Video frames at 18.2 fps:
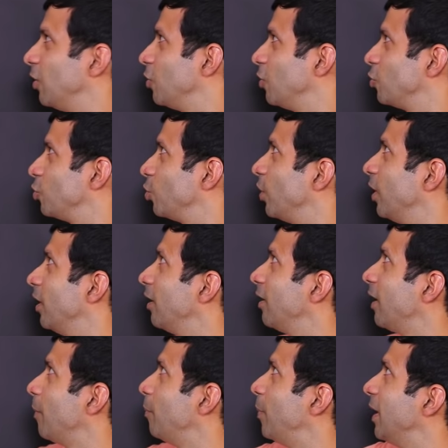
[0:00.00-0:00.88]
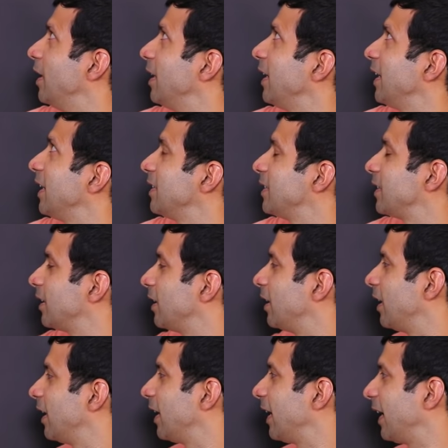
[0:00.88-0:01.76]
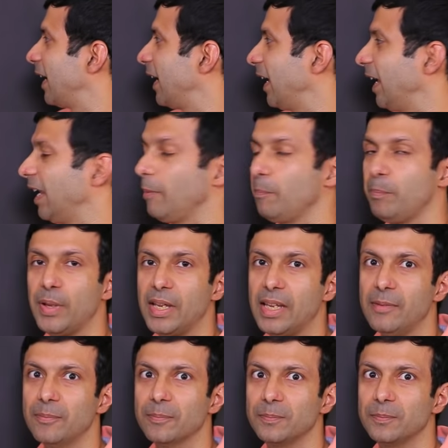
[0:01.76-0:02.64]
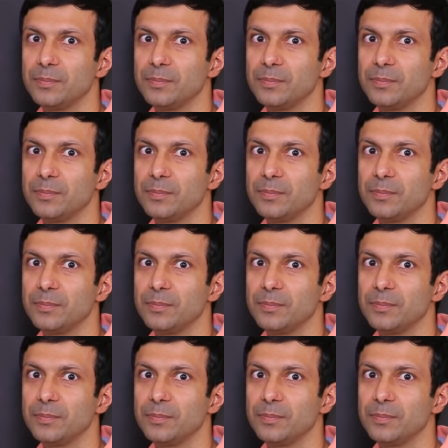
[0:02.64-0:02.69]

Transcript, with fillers: So here our building is AB.